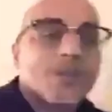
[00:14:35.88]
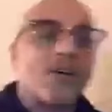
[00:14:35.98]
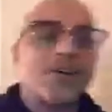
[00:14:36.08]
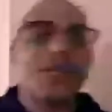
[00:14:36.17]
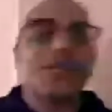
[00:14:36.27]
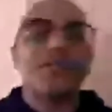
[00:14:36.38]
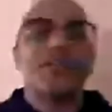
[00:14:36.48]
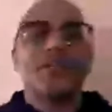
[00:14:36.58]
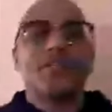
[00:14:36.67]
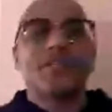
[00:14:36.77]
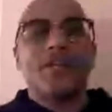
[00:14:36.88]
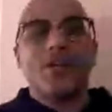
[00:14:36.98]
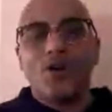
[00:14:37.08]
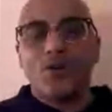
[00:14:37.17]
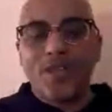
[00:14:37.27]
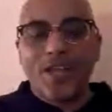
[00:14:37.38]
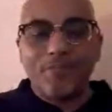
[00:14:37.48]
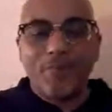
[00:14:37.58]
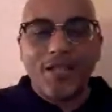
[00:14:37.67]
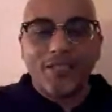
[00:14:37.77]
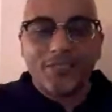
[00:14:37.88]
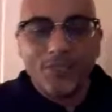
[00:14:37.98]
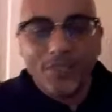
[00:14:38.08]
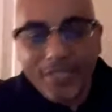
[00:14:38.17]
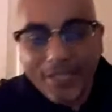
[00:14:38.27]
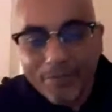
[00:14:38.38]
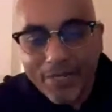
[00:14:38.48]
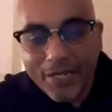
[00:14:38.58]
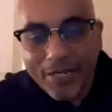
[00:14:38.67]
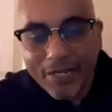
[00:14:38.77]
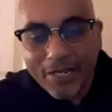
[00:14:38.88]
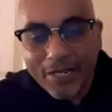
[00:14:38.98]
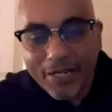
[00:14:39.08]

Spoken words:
Okay. Yeah, whole life policy, it can become,